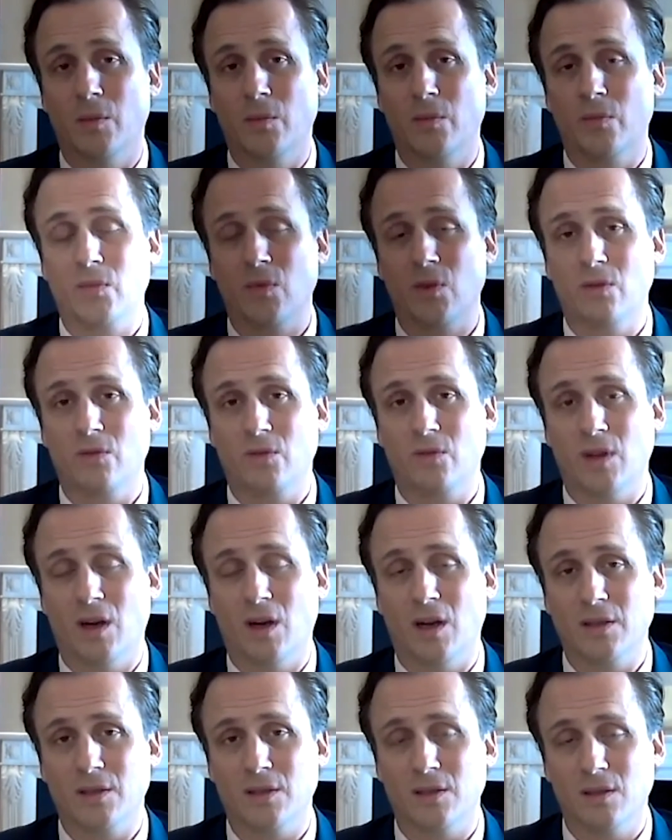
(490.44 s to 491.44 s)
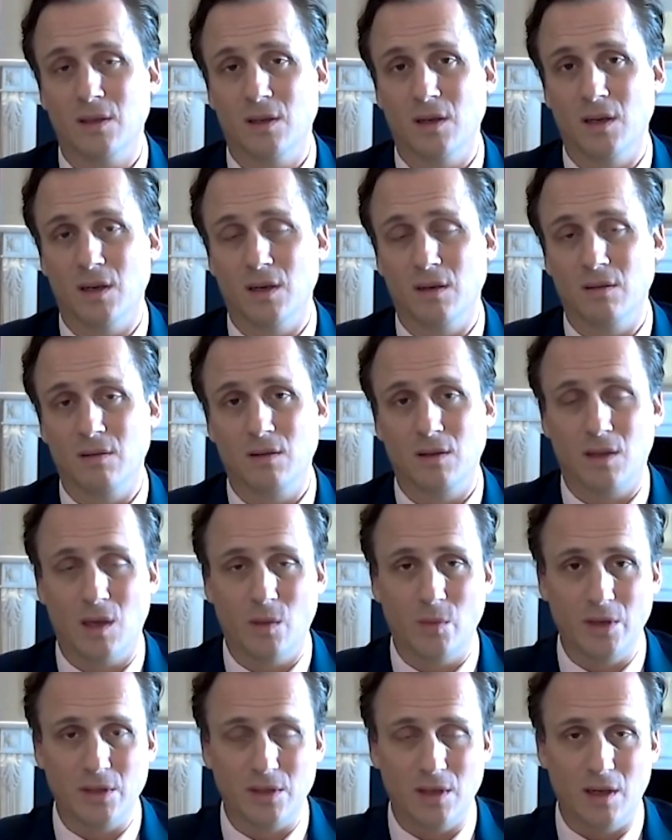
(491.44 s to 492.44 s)
You've got
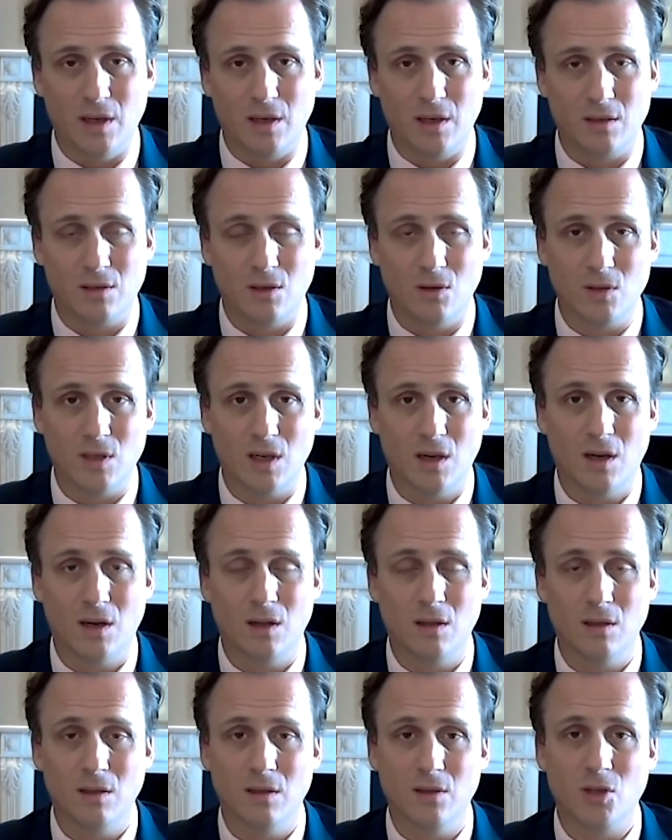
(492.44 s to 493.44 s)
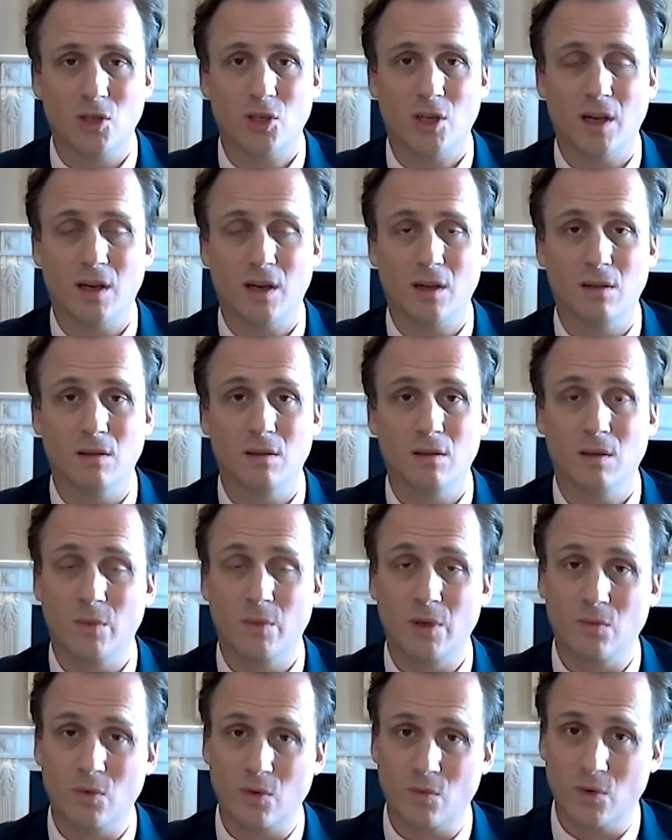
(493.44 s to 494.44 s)
companies like Total and Shell. I
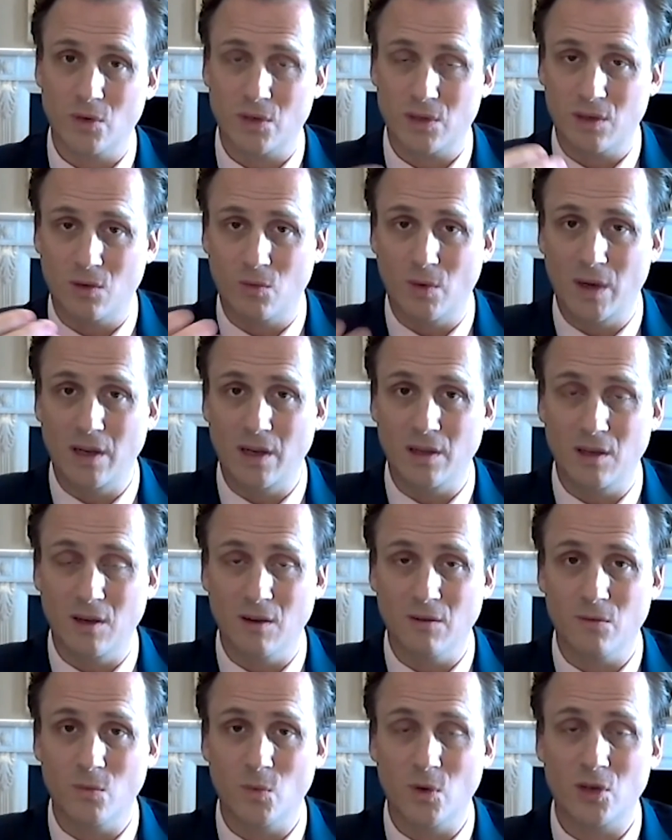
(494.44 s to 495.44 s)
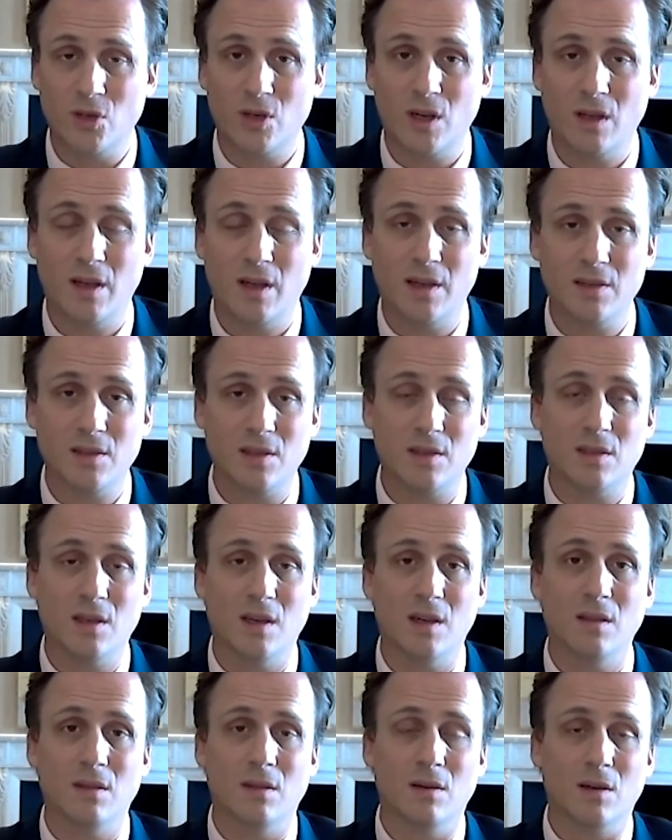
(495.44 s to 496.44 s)
mean, we're still waiting to hear from what Shell has to
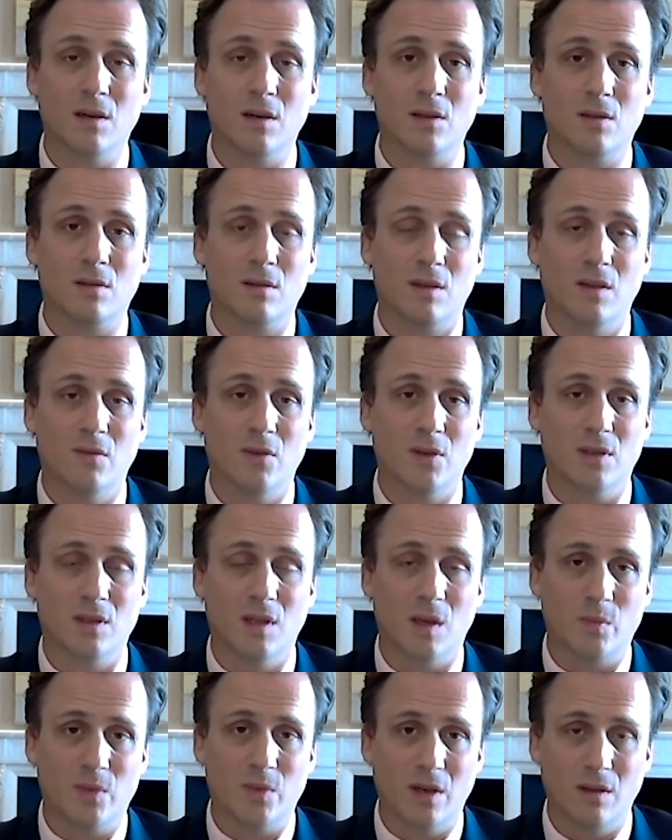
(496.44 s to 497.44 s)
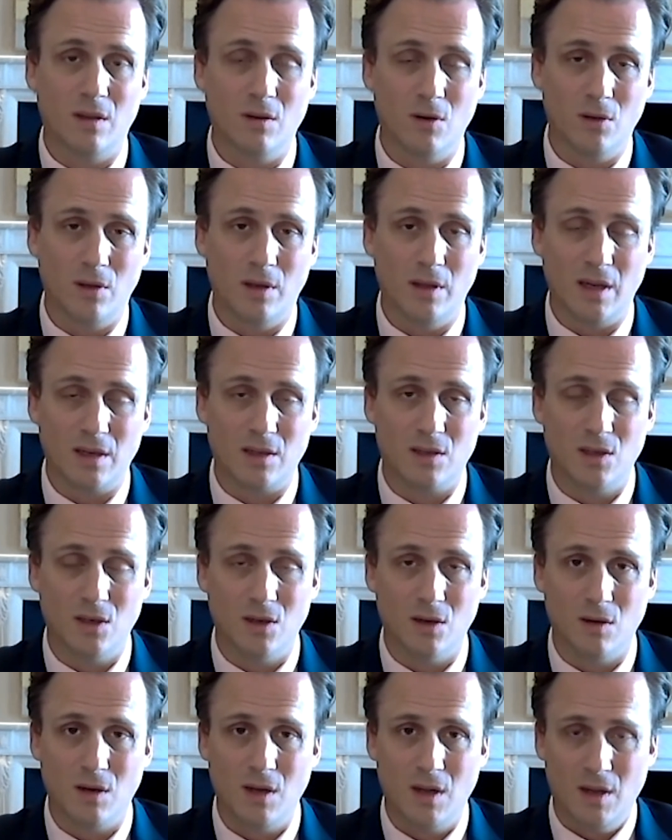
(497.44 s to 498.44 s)
say. They're going to give us an update early next
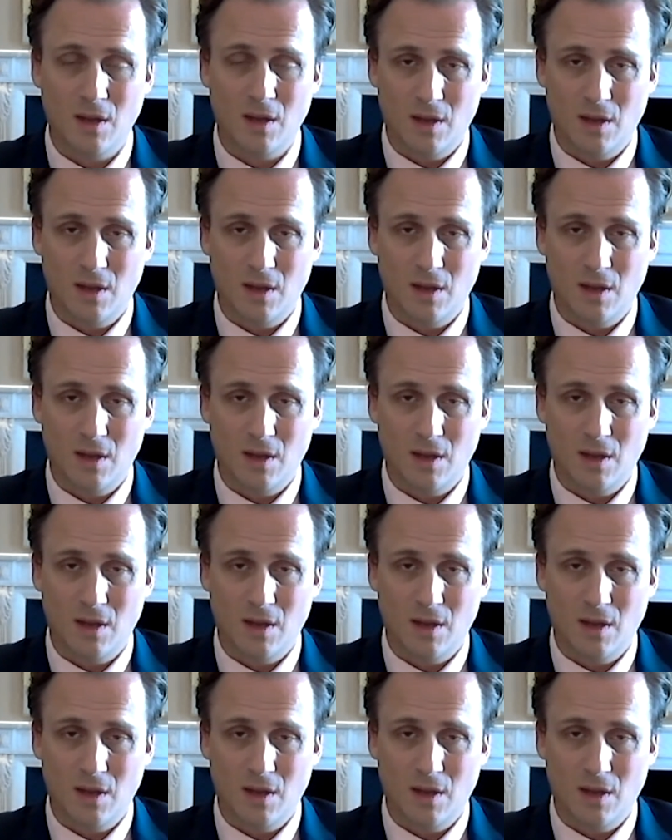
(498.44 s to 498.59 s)
year.